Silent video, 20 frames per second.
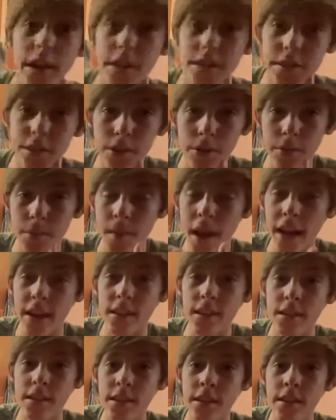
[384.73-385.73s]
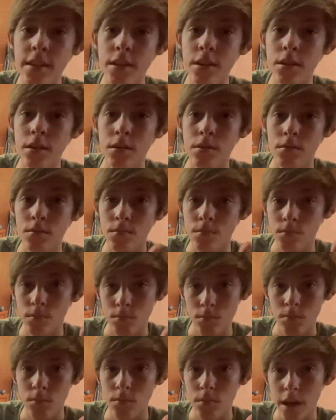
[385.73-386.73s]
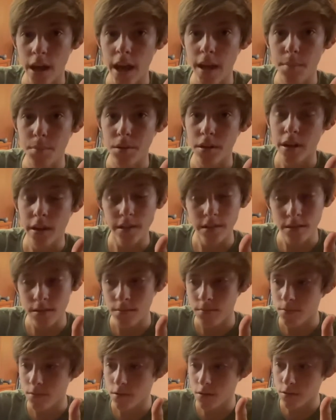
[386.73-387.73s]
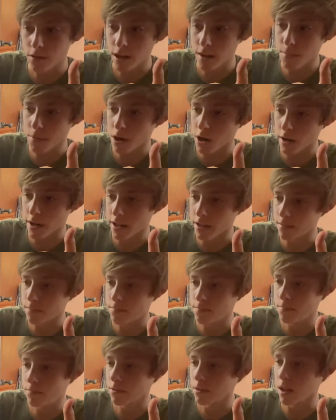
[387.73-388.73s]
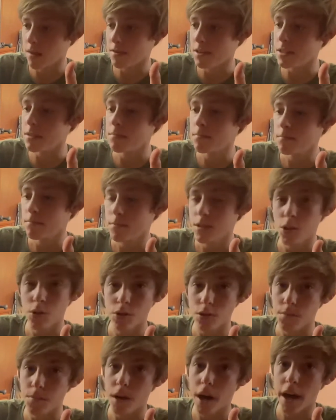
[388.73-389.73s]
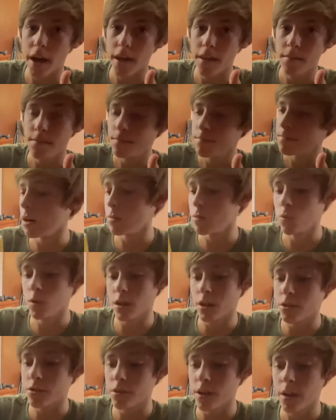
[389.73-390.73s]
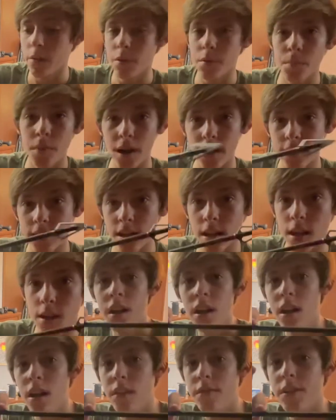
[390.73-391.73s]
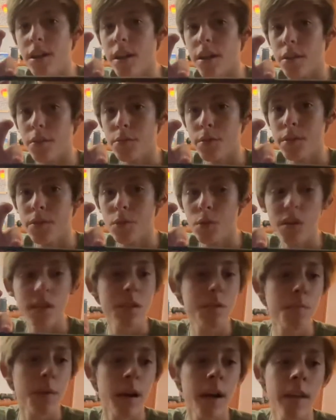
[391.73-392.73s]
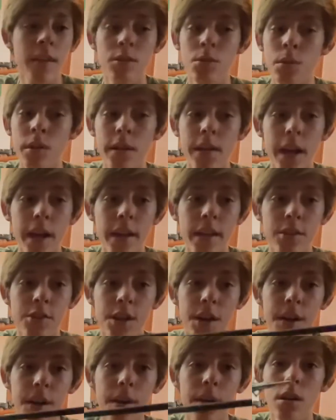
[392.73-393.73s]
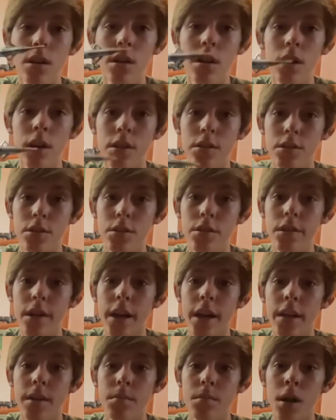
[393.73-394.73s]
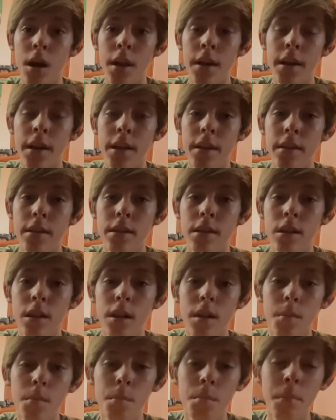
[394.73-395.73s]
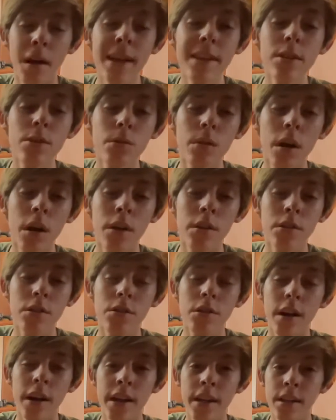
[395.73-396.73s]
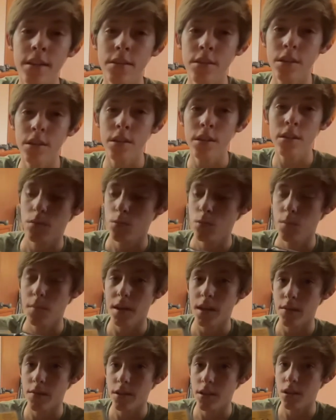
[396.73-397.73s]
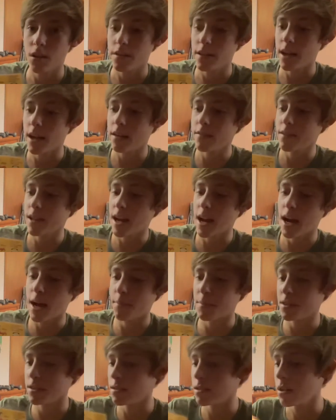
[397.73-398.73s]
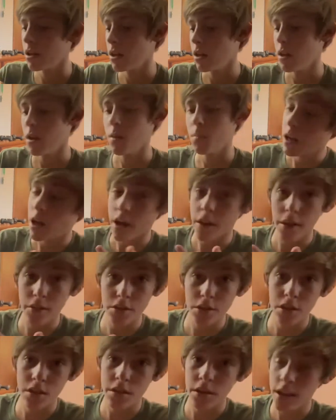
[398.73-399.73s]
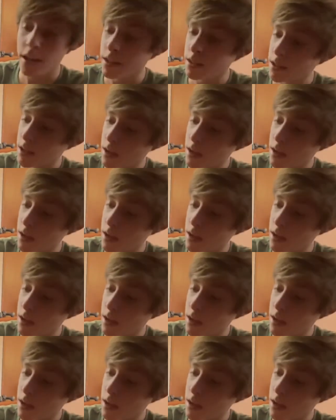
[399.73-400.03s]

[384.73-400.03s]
So the Magnus Stinger, A+, great broadhead, love it. You should buy it. Works great with my setup. Got a 340 spine, 28 inch arrow, 100 grain broadhead. Might do a 100 grain insert. We'll make a video on that if that happens. Another good thing